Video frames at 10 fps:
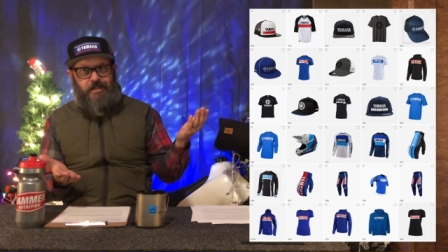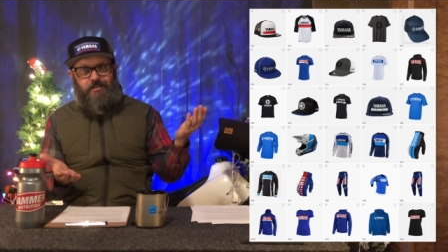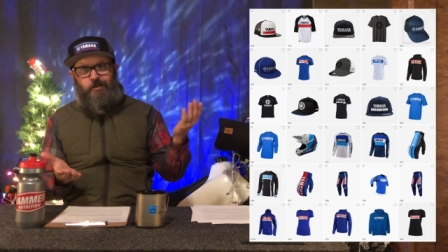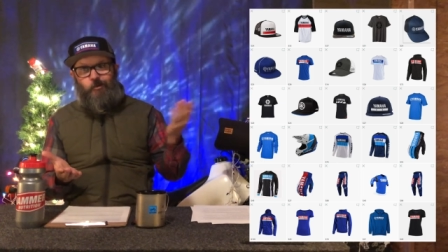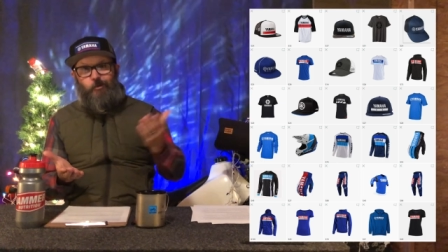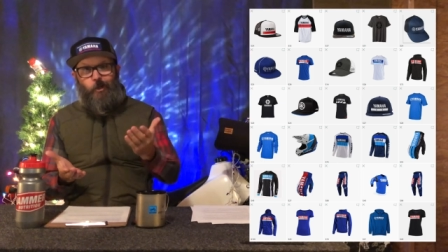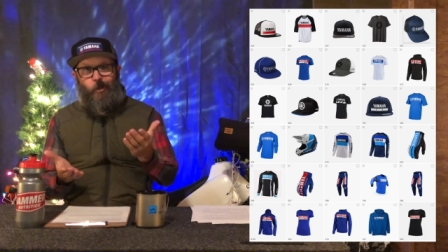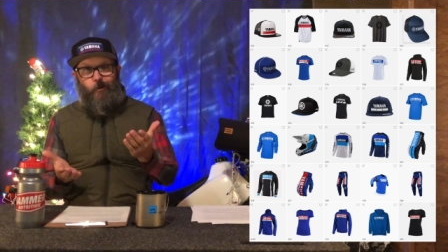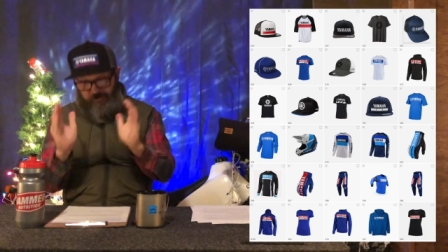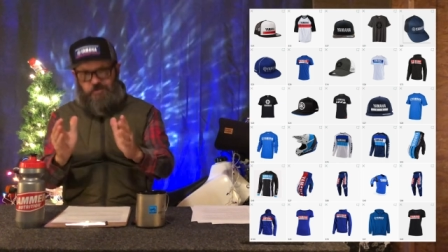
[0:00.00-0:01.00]
I don't
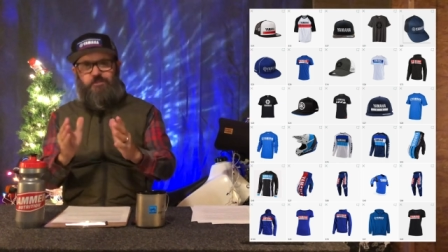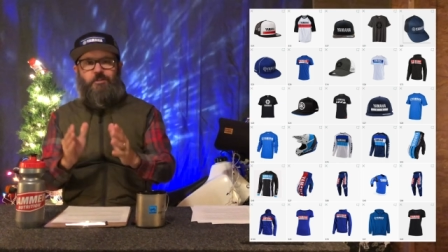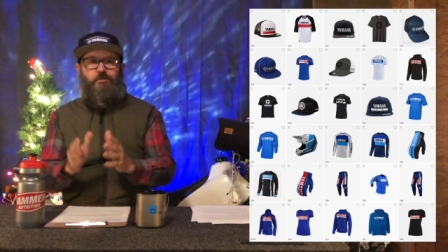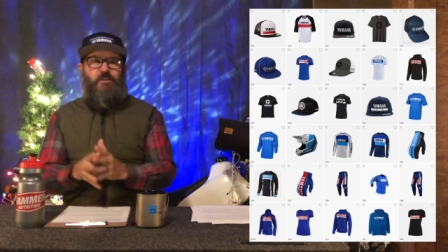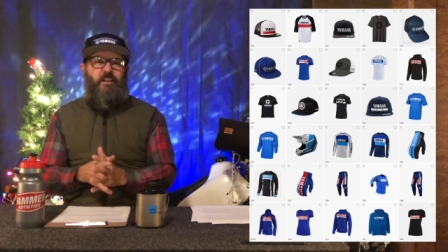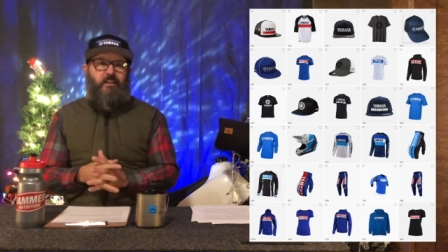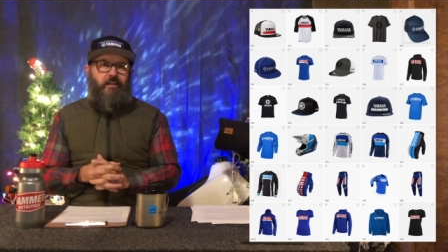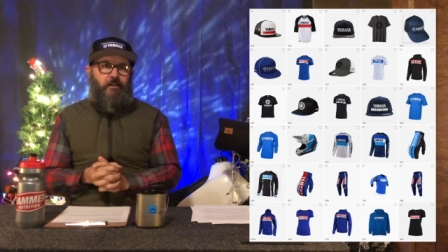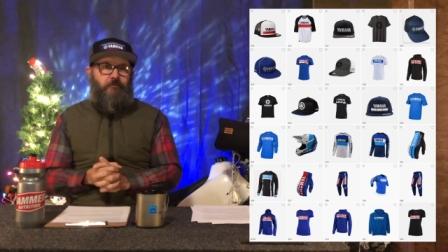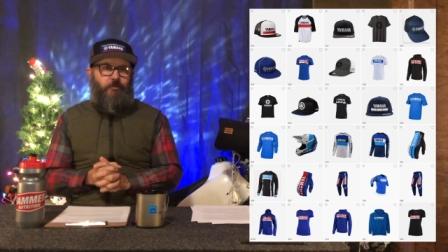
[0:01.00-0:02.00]
know. Just go check it
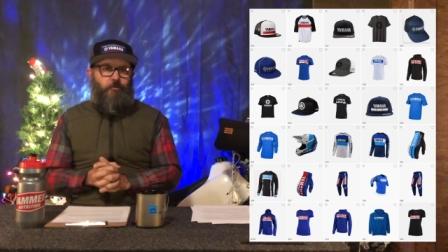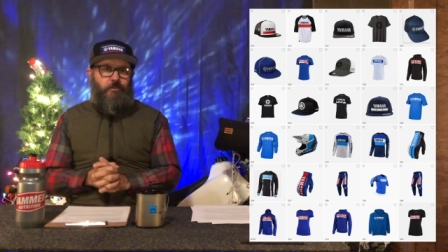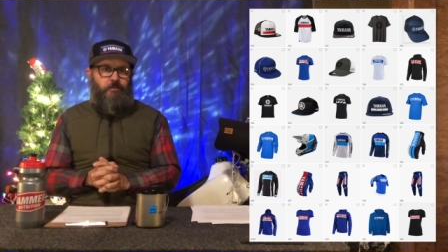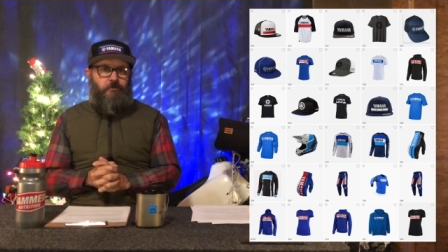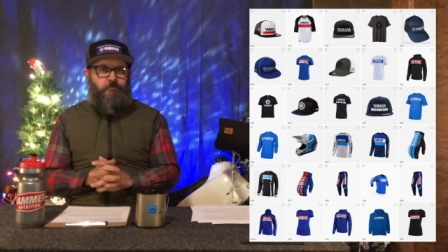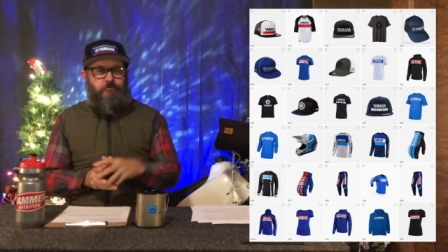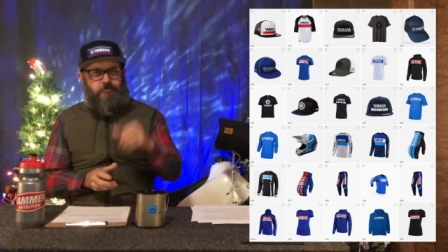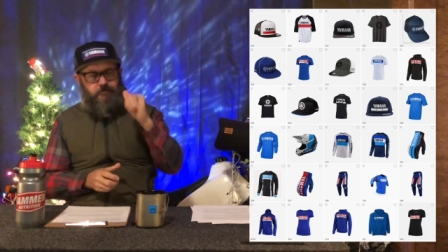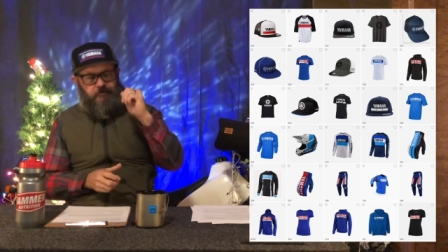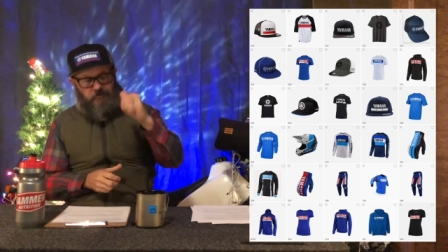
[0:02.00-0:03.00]
out if you will.
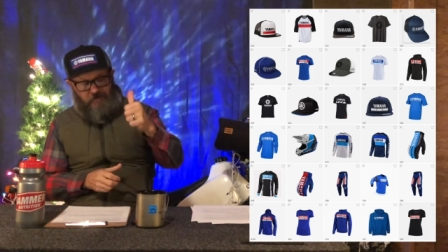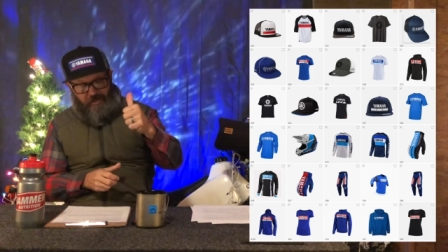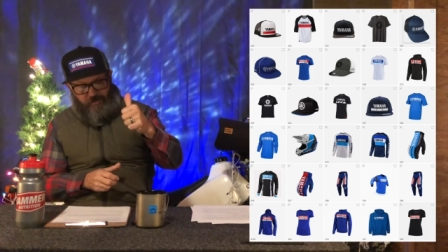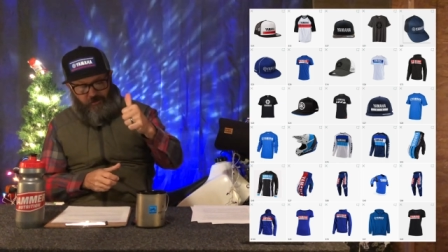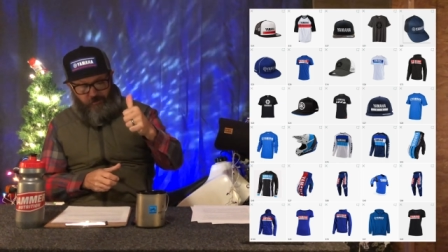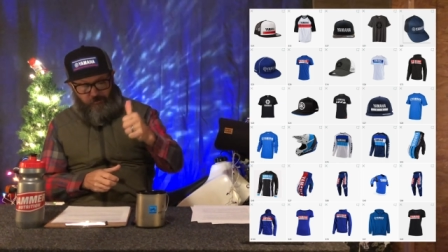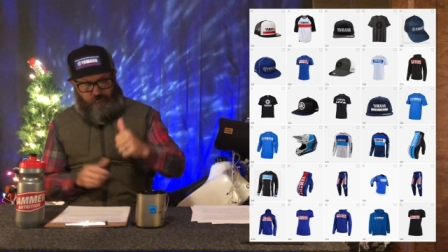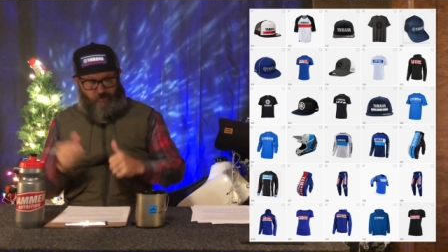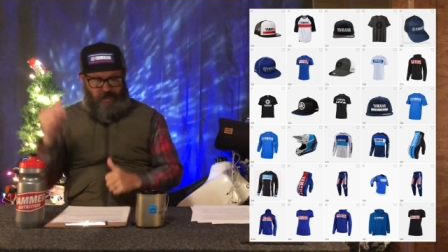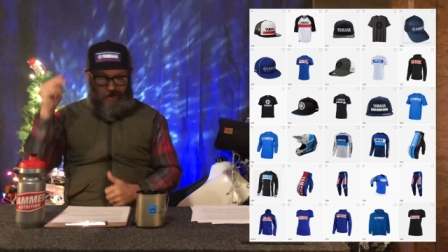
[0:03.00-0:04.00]
Thank you.
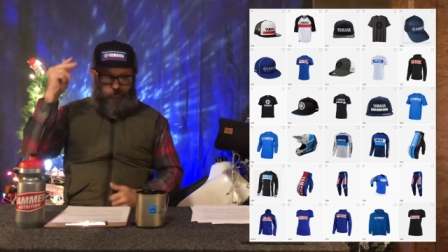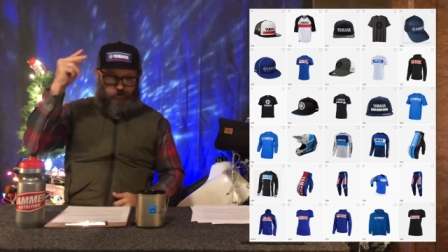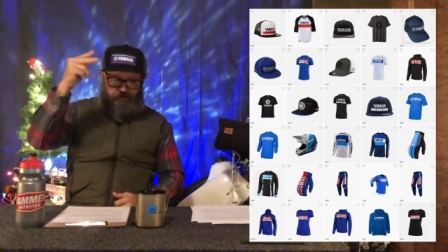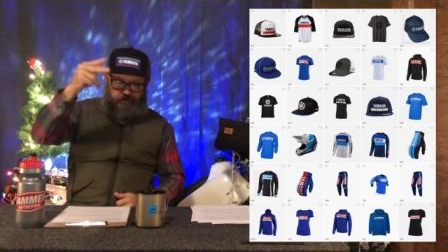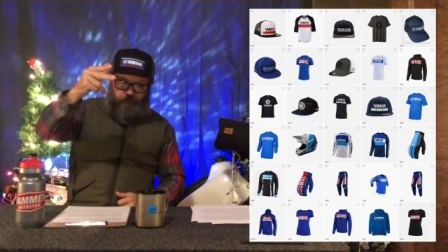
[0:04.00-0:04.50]
I will leave